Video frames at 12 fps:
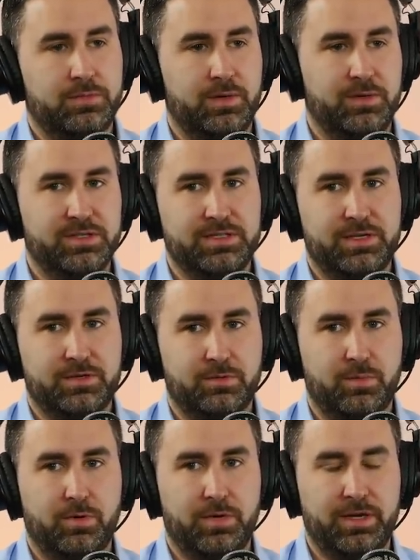immunization mm-hmm.
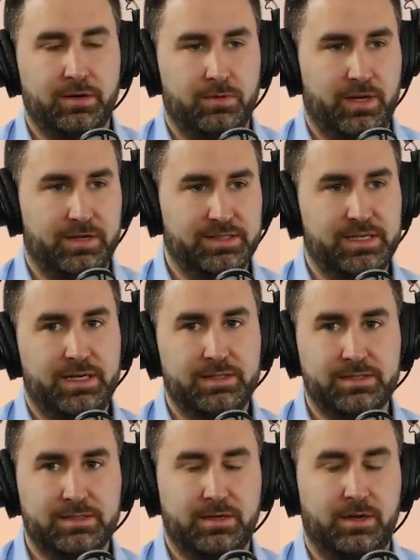reporting in a lot of
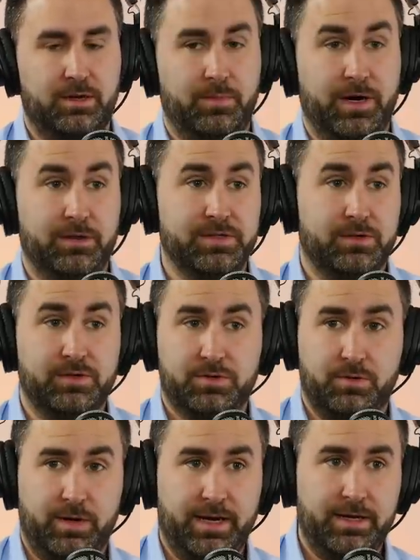states. Um, Arizona is
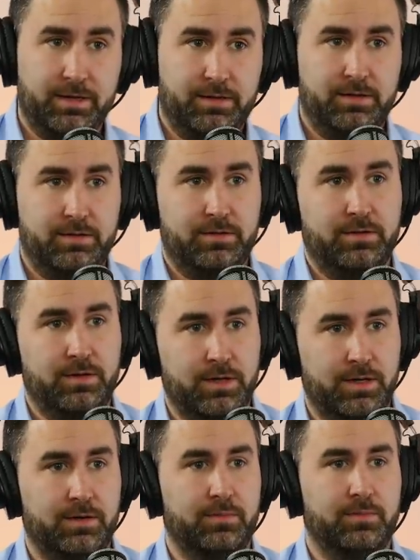great,
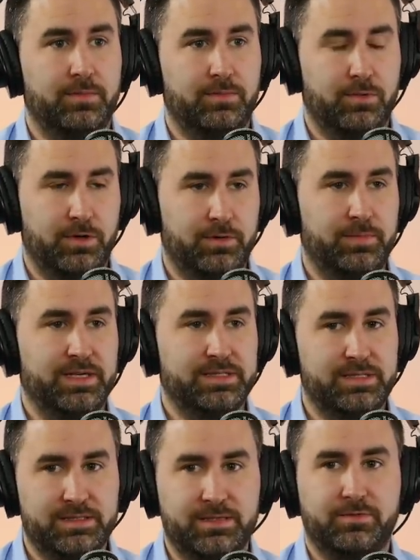um, mm-hmm. where
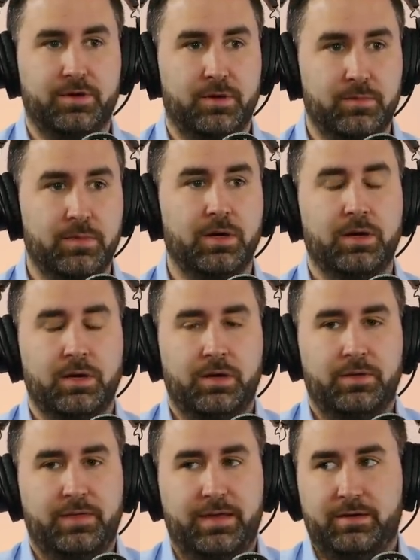STC is from.
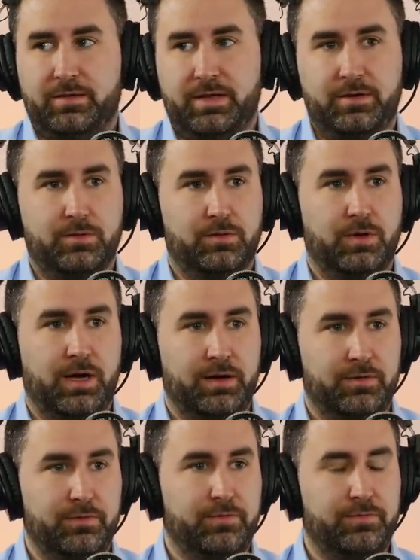They mm-hmm. they do a lot
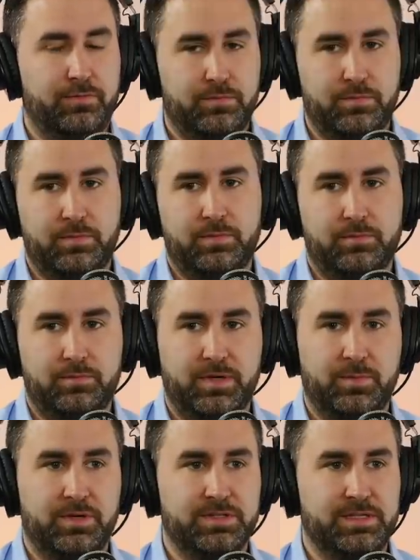of
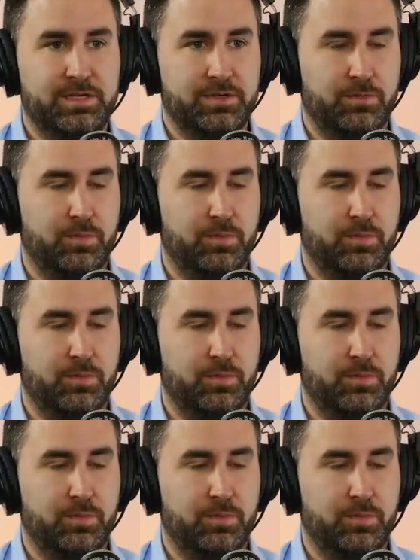immunization